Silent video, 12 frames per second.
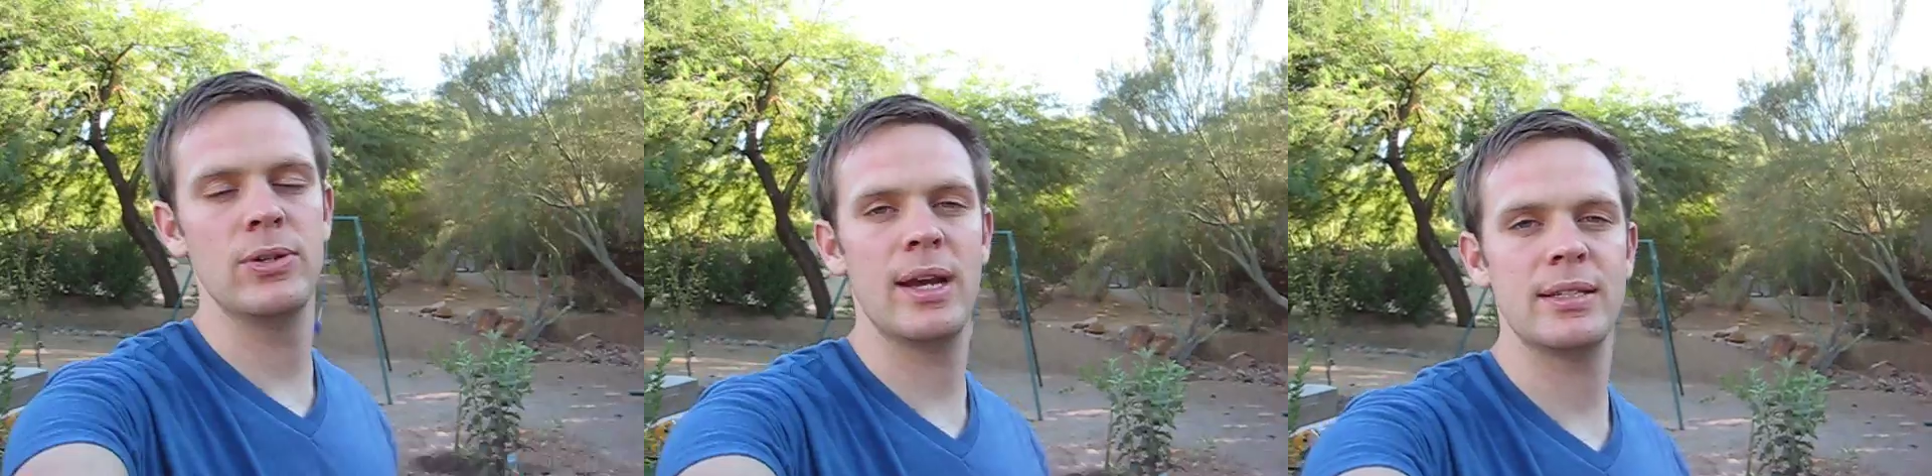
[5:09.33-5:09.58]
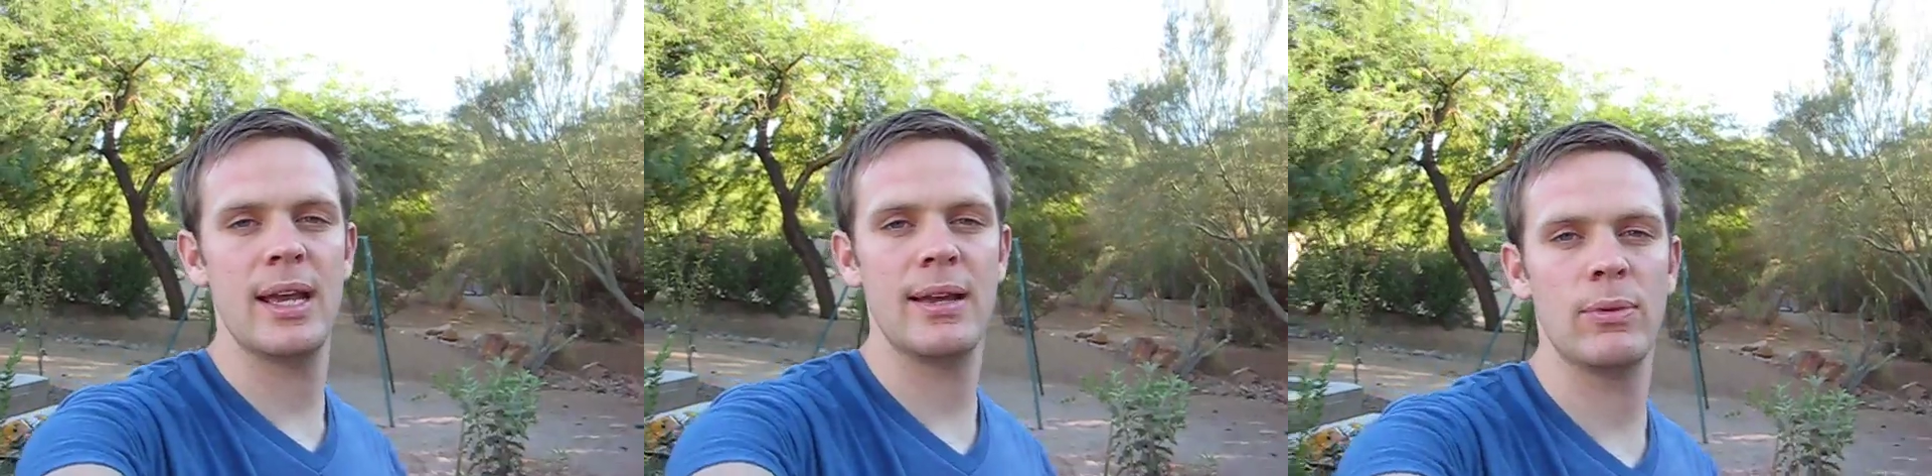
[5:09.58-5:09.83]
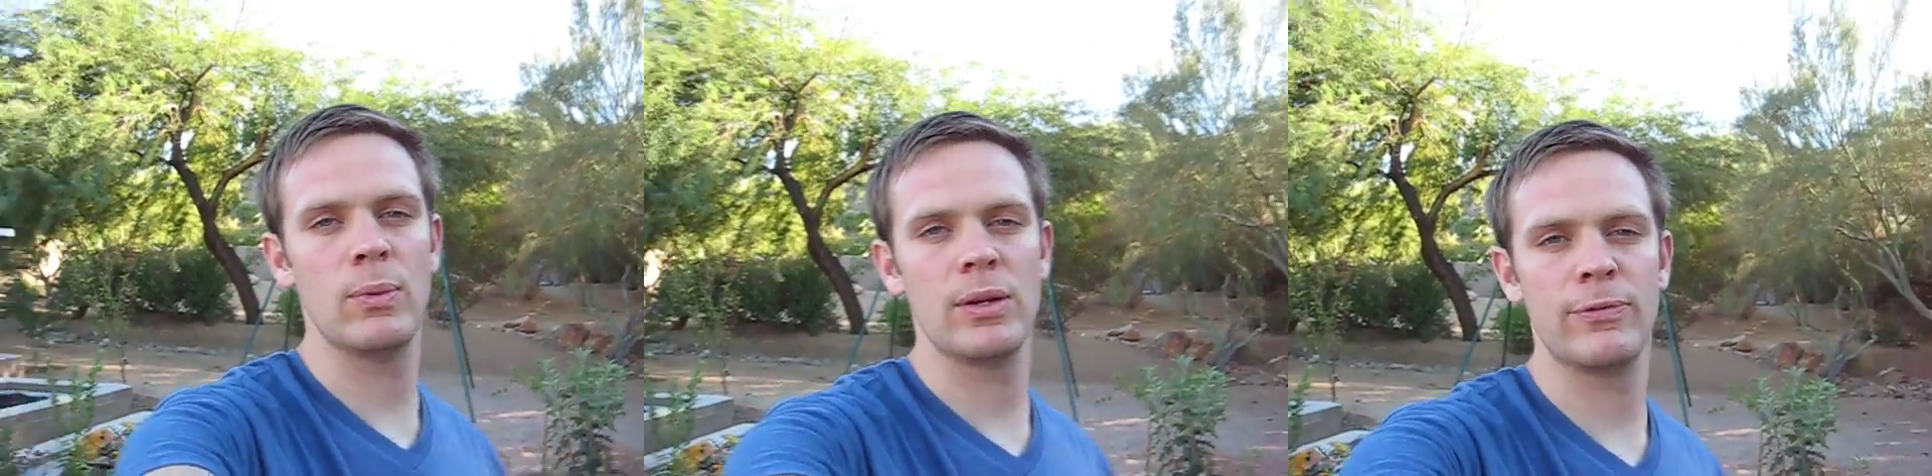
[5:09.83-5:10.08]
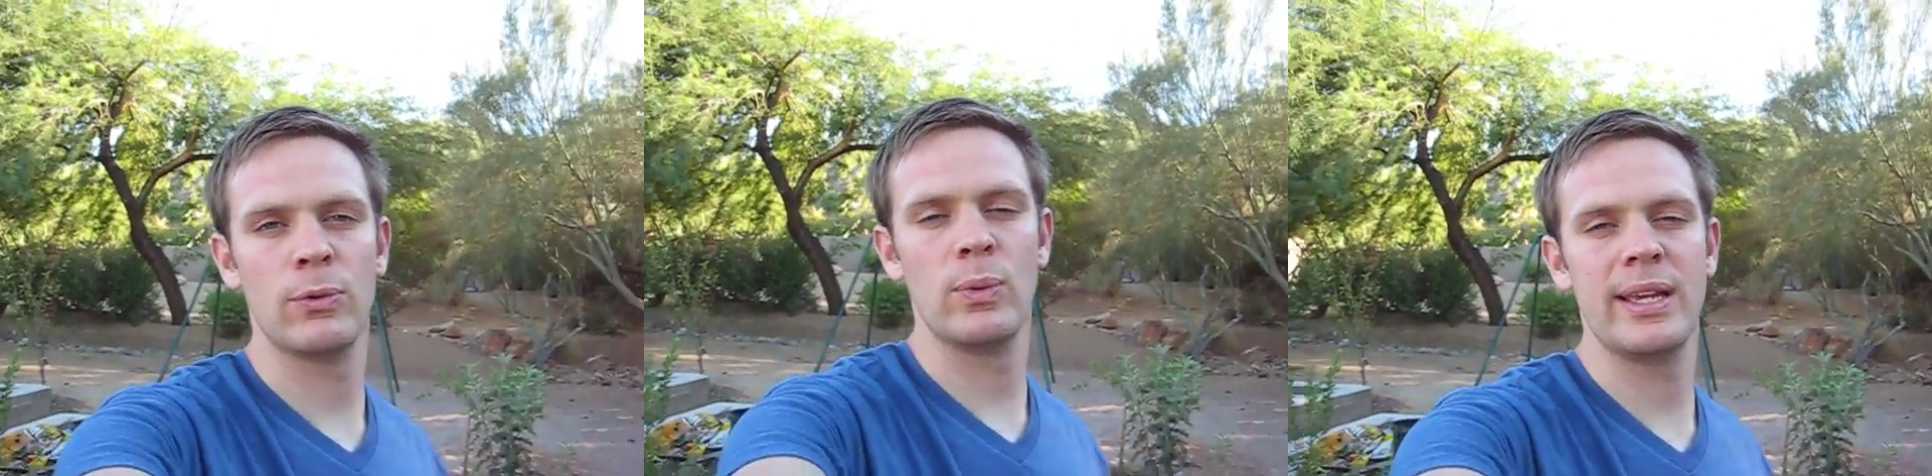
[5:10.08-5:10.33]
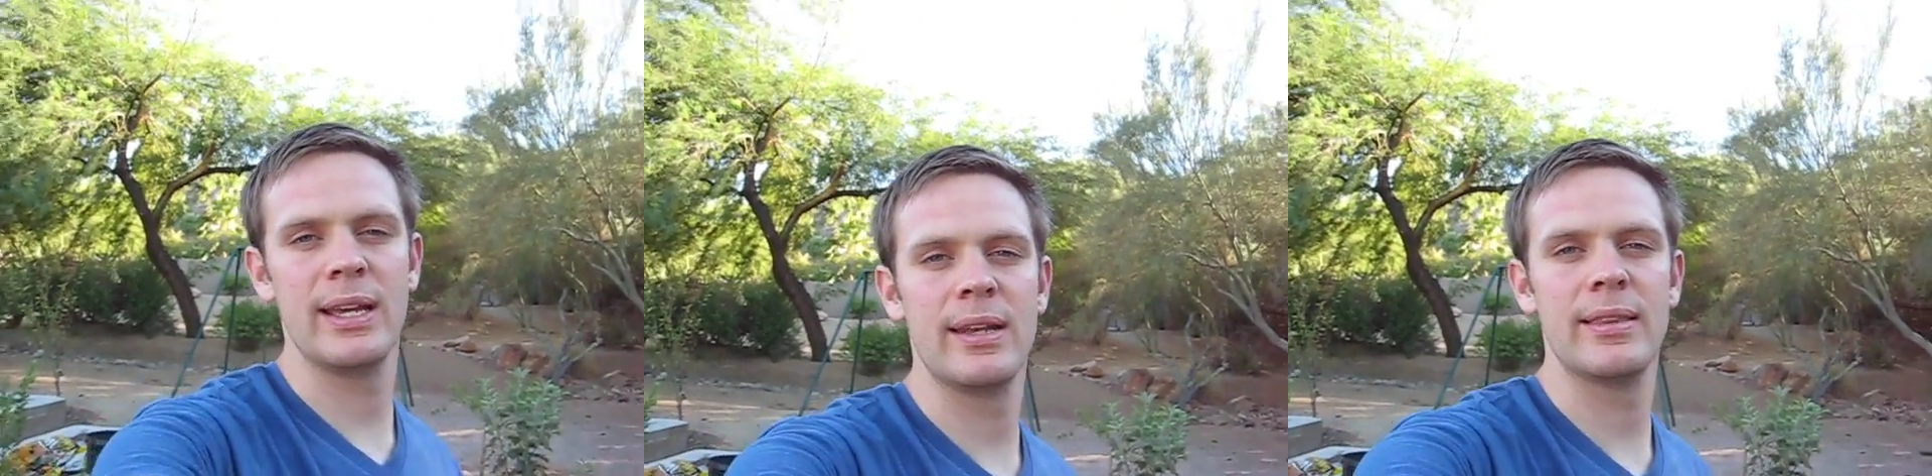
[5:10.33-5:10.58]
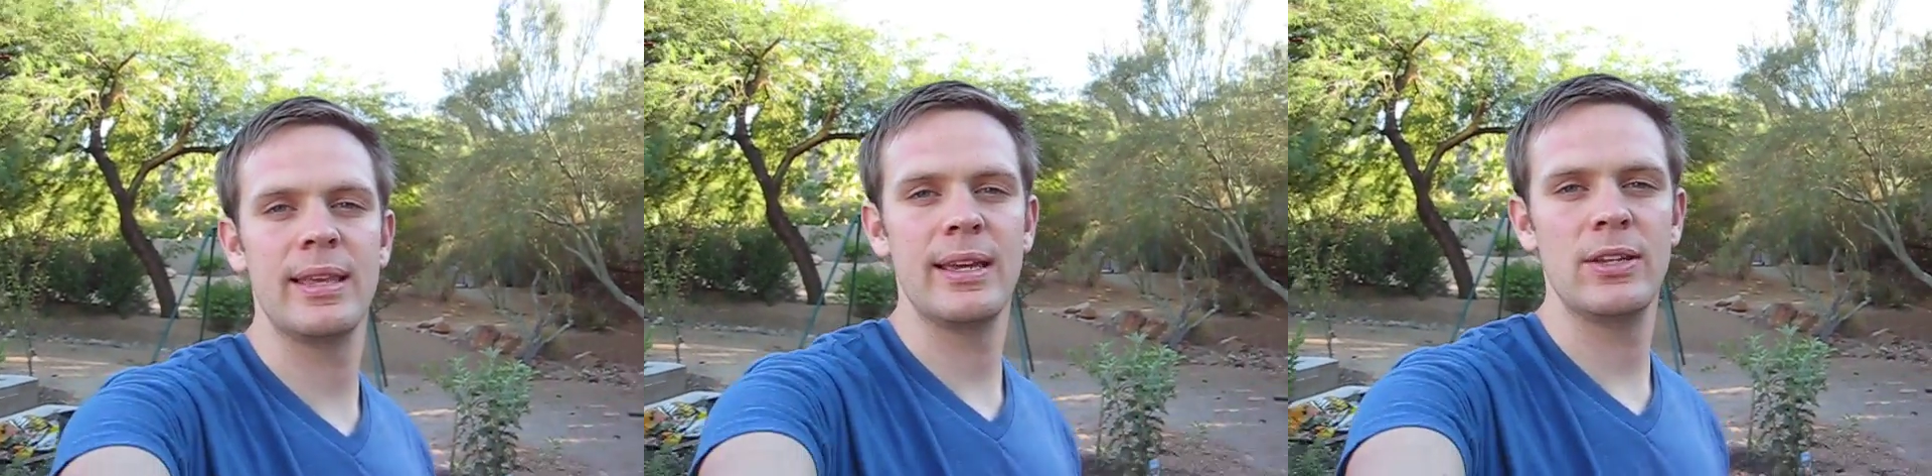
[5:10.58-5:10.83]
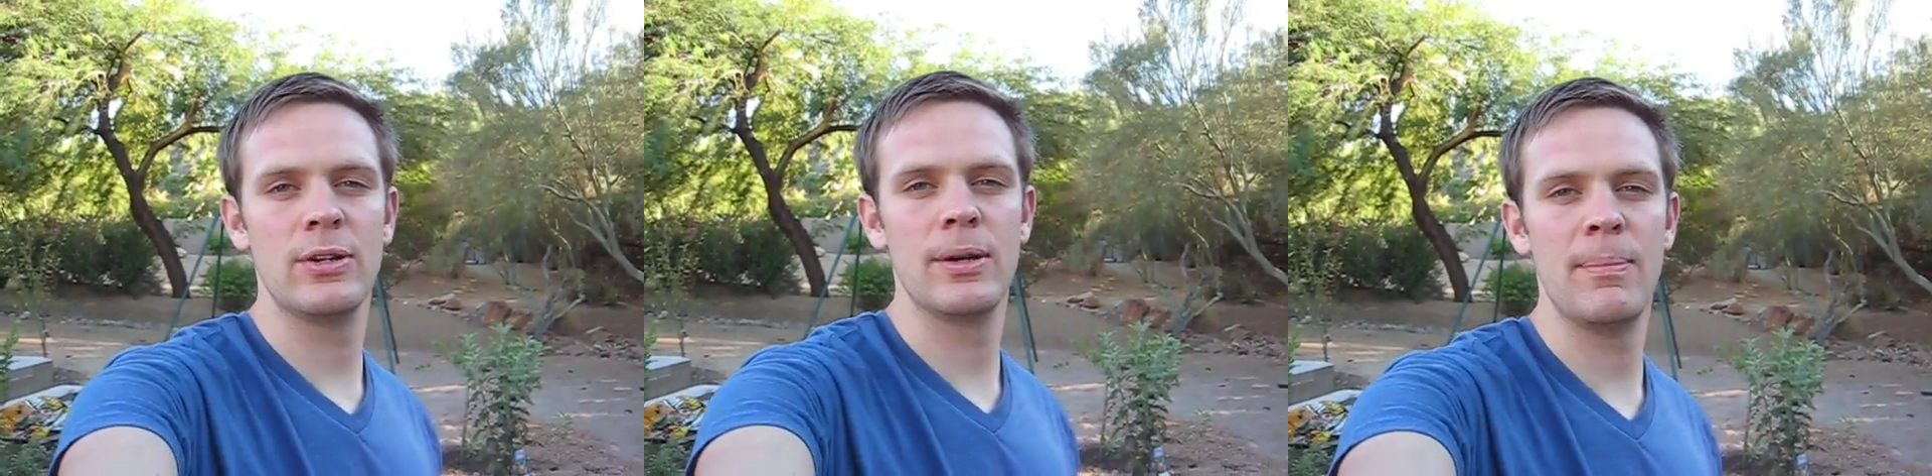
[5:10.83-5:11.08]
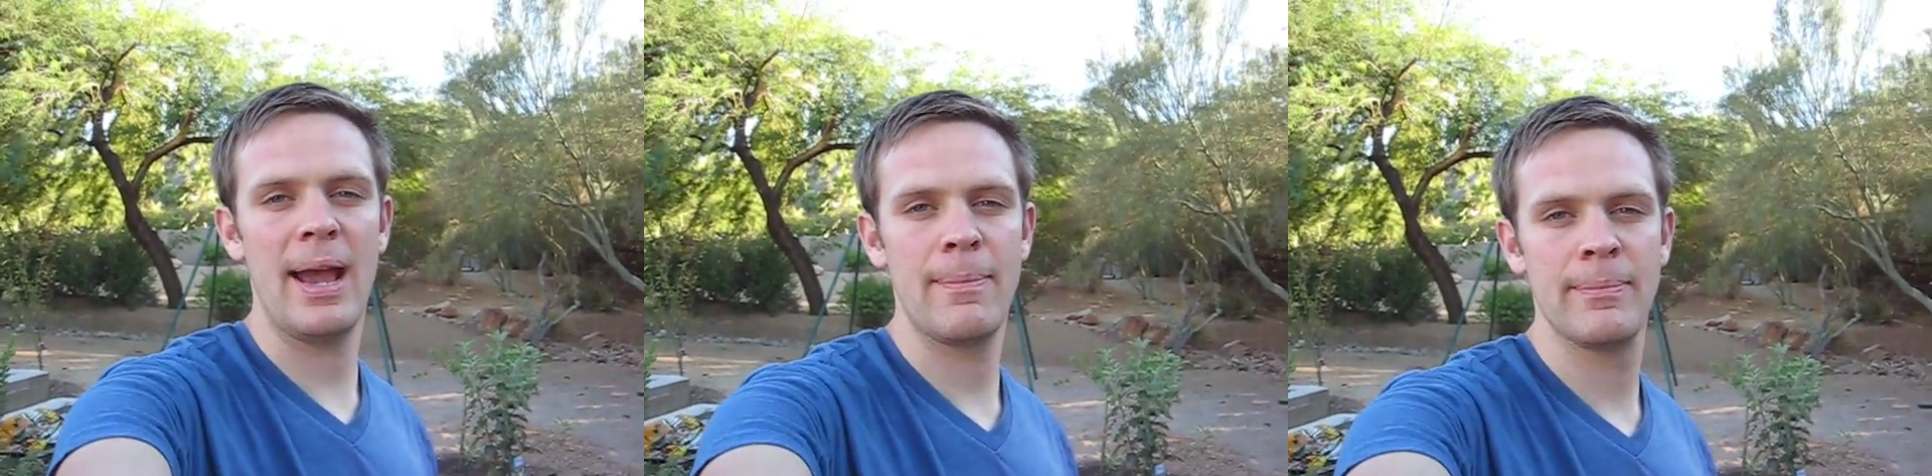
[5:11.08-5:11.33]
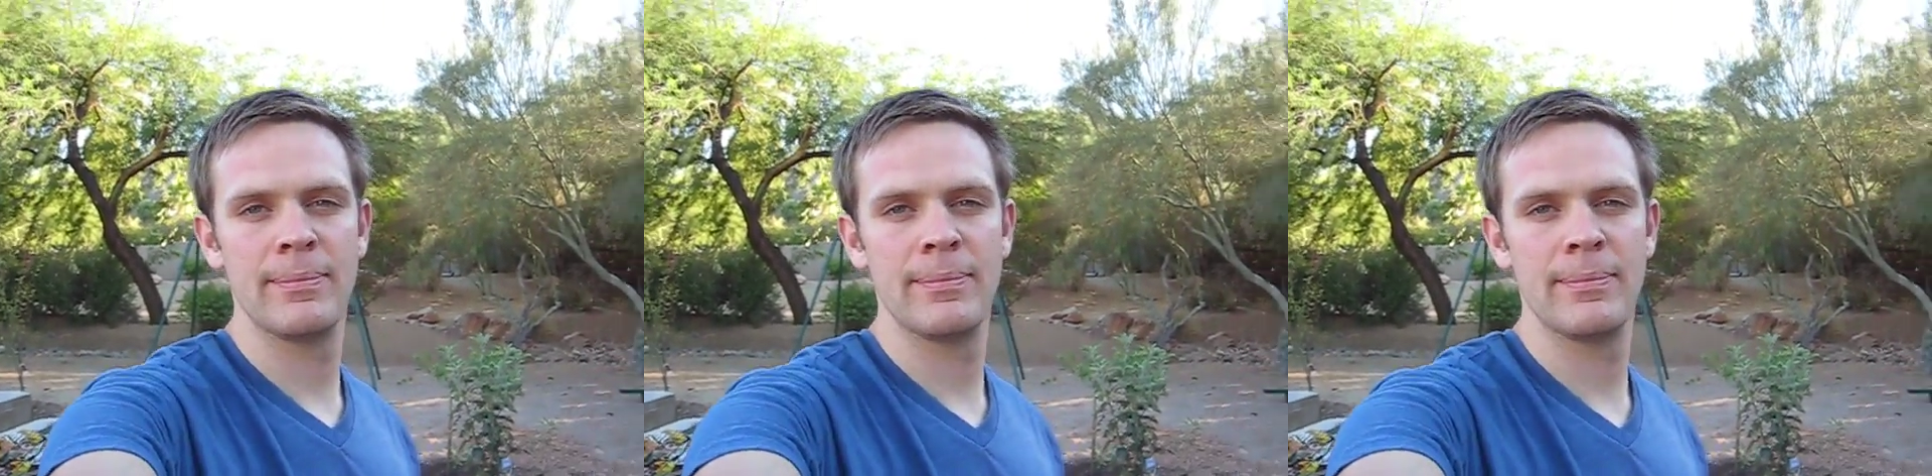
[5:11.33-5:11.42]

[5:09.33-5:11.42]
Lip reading: guys have a wonderful weekend. Thank you. Goodbye.